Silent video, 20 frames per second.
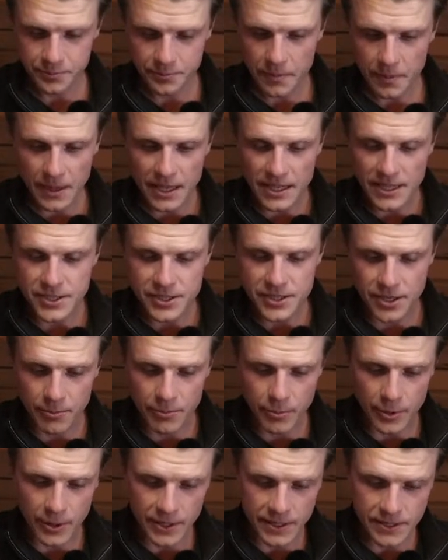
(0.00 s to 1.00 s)
In some
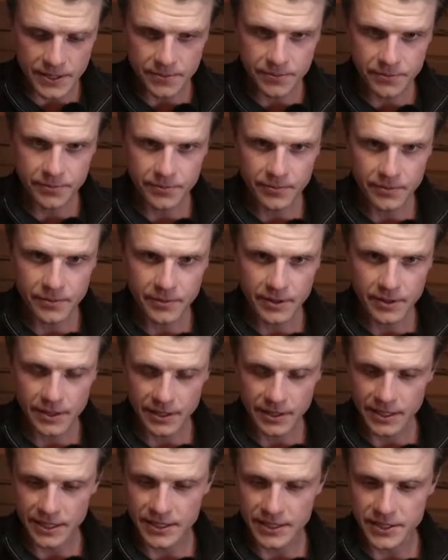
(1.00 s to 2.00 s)
ways
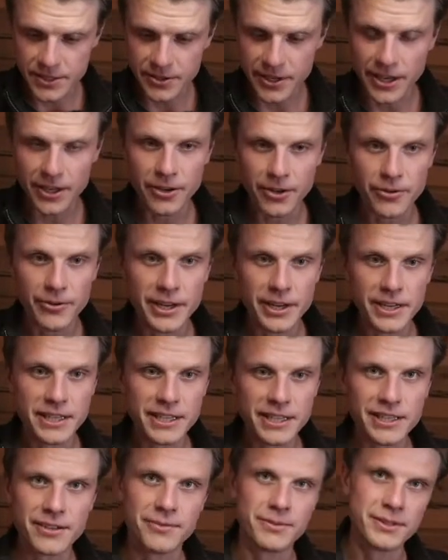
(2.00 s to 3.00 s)
it's dry already.
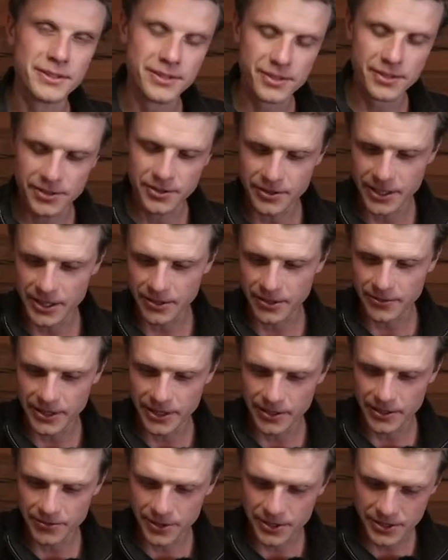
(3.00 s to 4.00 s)
No, it's not dry already, of
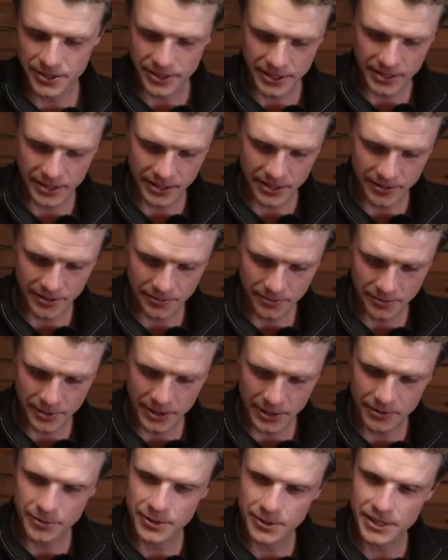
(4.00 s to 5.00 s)
course. But if
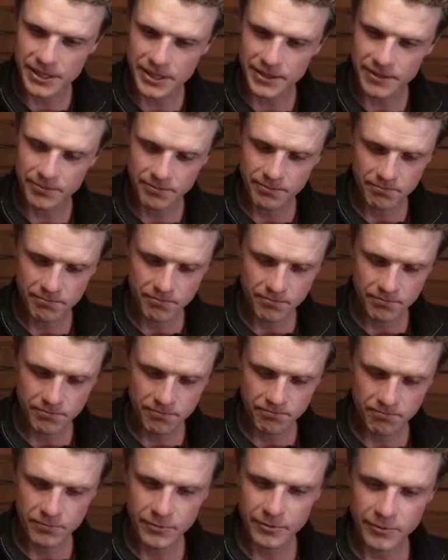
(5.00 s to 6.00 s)
you see,
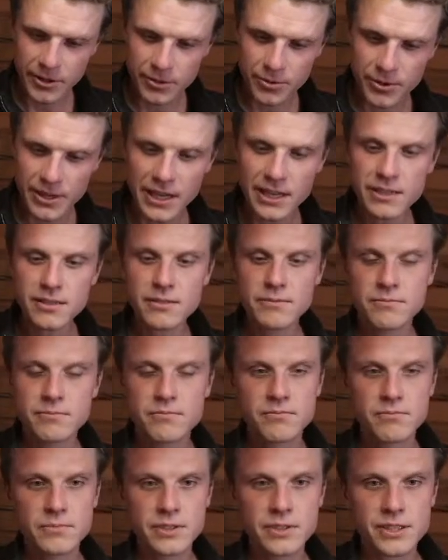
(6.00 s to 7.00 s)
if I do that,
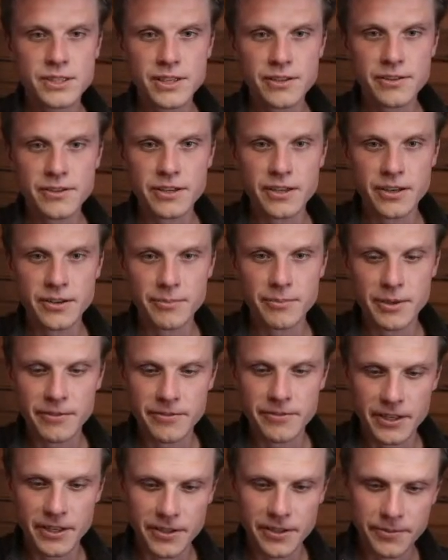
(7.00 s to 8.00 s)
there's nothing on my
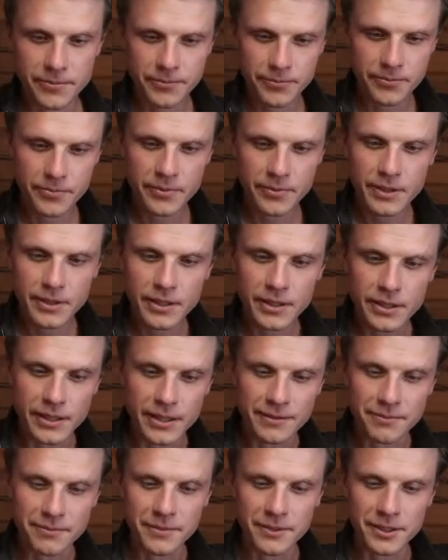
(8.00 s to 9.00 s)
finger.
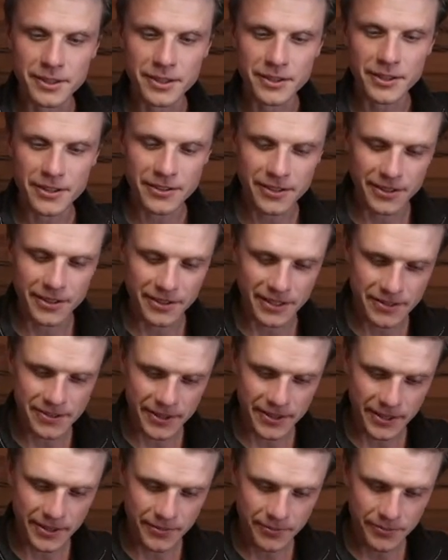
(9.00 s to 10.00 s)
Nothing on this
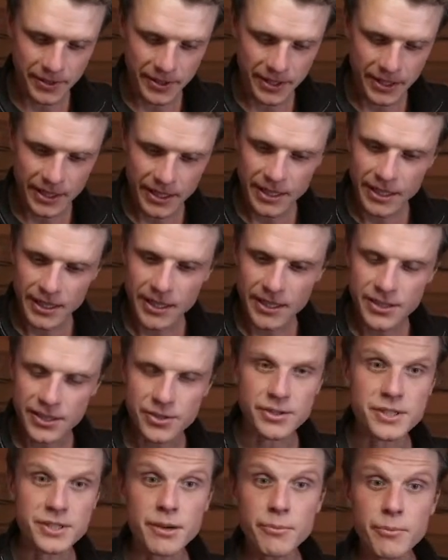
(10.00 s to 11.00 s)
finger. So in
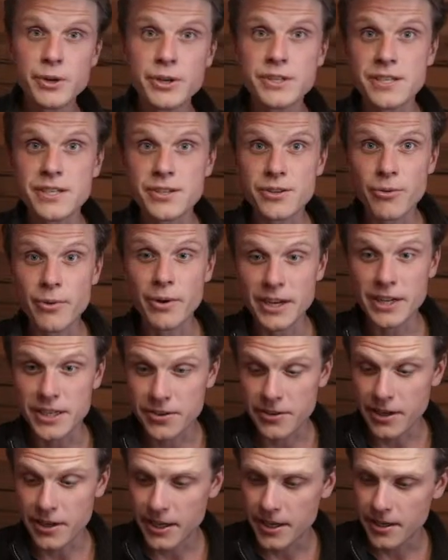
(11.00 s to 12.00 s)
some ways it's already
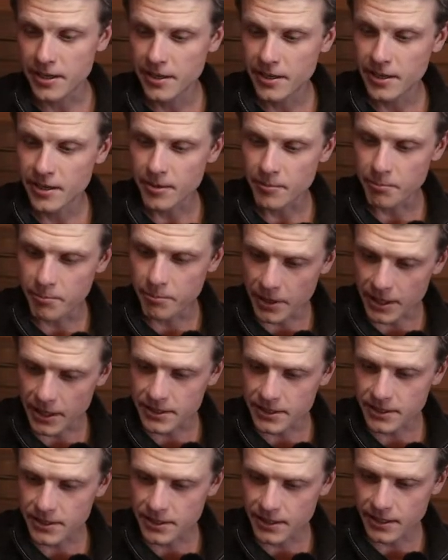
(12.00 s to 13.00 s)
dry, but
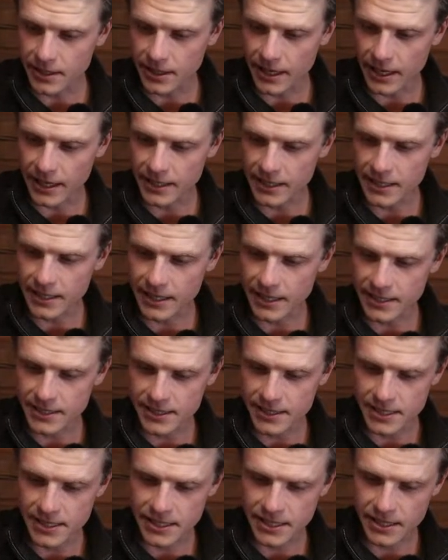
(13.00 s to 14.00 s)
I can
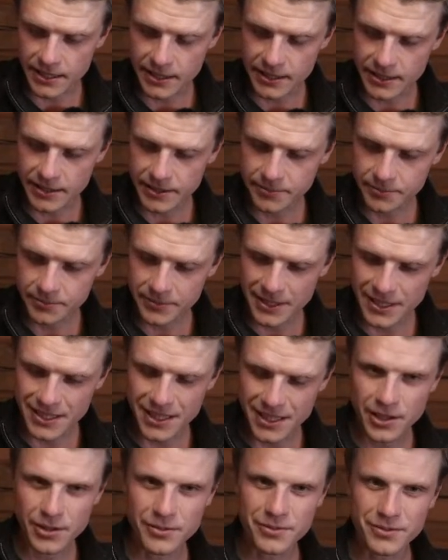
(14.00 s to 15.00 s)
still, it's kind
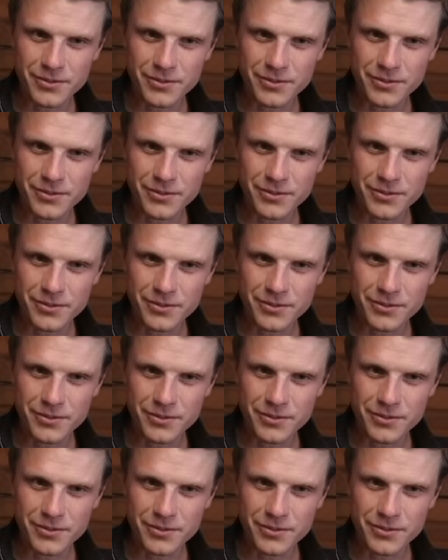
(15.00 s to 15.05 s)
of